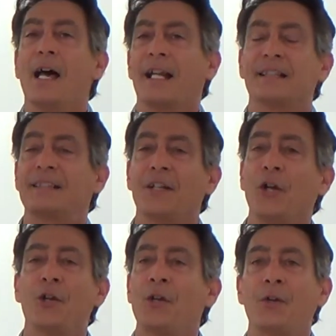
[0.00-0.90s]
And I said,
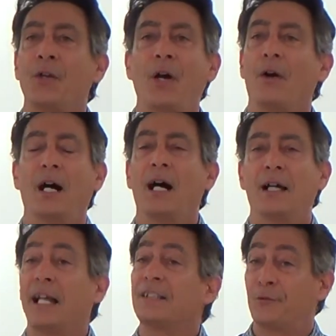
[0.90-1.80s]
no.
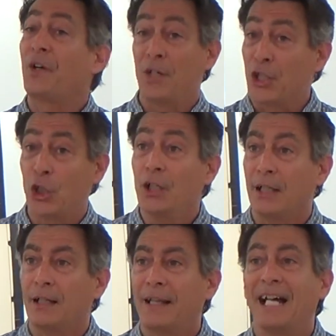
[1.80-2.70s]
That's very
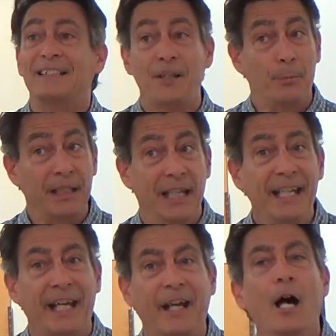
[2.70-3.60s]
good. That's the
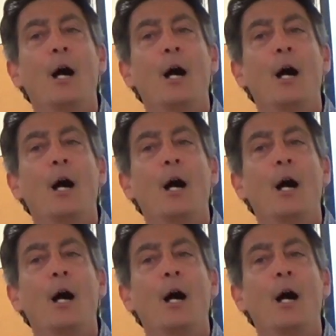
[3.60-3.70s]
beginning.